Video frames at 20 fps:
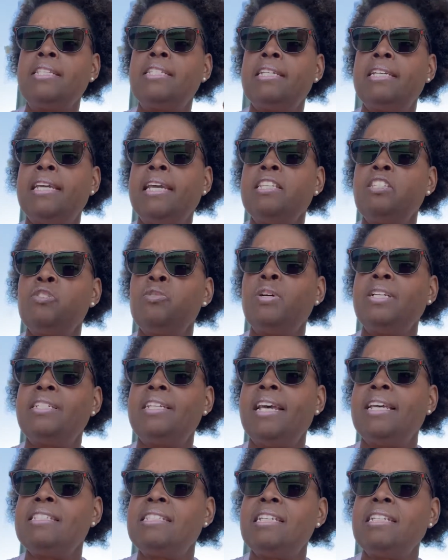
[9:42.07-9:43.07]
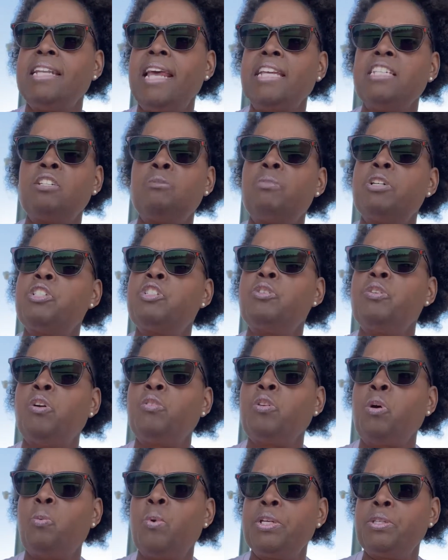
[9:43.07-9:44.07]
to get to a destination, but you don't
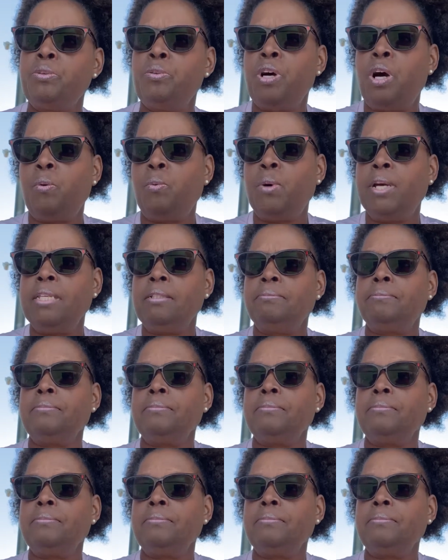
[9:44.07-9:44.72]
know where you're going.